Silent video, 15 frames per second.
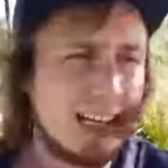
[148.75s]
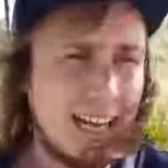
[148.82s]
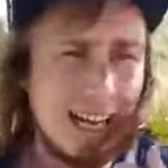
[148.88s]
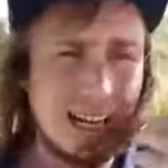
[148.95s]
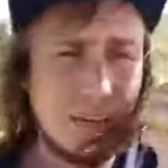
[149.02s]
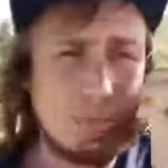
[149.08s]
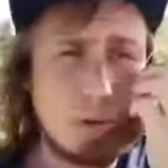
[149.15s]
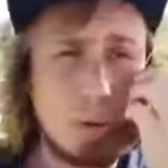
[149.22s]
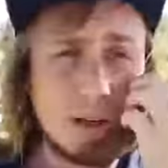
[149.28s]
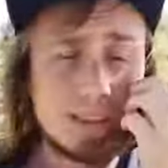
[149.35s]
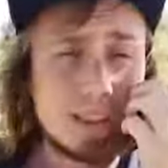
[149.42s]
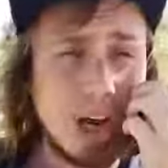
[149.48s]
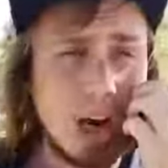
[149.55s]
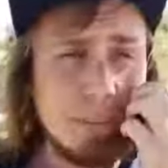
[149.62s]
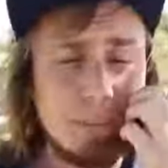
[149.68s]
Like, for
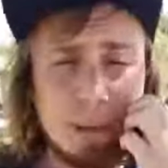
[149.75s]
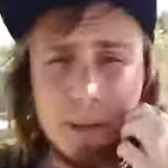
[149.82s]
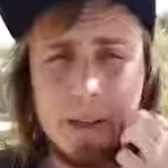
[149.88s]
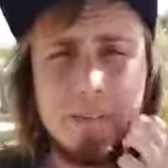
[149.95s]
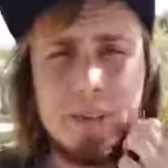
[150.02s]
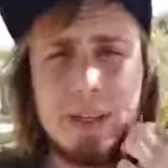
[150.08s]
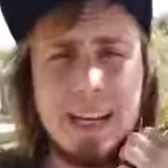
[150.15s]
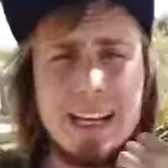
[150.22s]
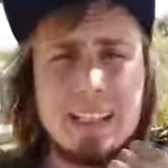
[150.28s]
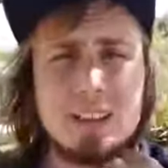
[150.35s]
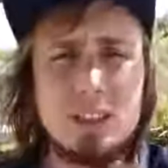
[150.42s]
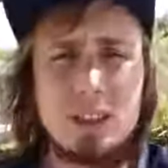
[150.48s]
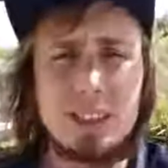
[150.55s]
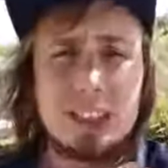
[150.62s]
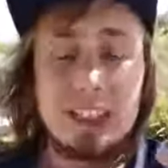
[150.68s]
example, if you get
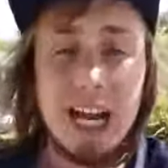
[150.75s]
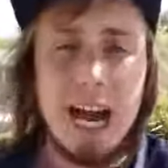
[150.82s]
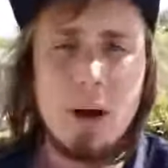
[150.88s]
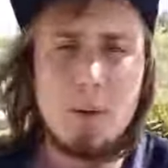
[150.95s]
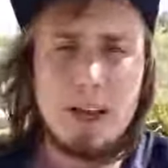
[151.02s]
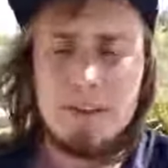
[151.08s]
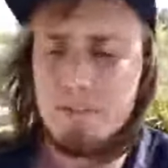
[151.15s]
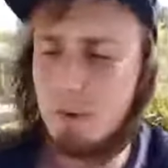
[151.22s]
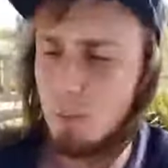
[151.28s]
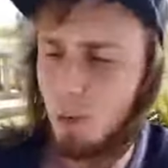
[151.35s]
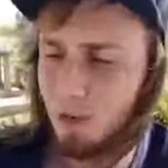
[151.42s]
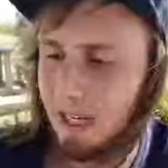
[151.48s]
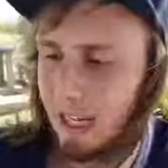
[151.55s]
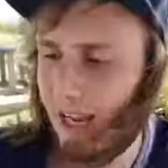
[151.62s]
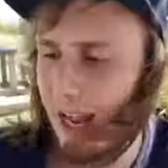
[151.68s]
into the shower every
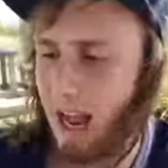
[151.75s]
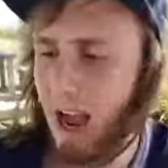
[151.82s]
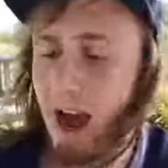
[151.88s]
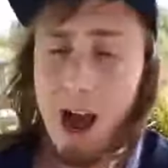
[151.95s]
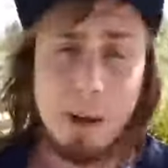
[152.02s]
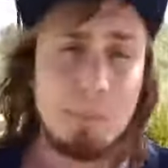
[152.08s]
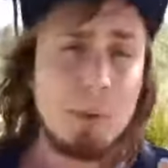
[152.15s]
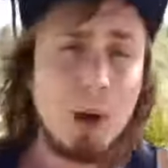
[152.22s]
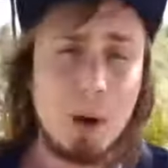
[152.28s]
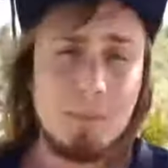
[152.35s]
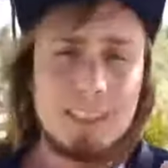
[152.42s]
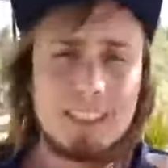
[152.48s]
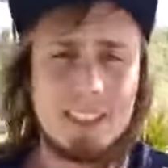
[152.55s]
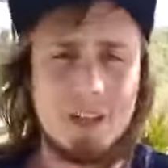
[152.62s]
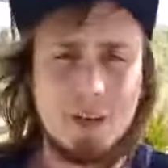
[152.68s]
morning, I
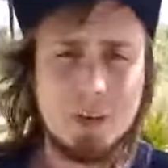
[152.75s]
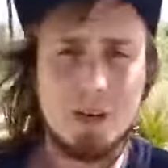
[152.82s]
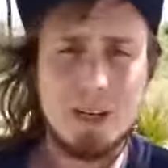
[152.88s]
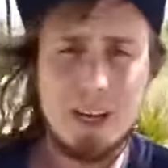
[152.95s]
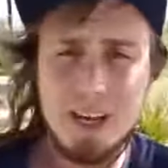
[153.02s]
promise you,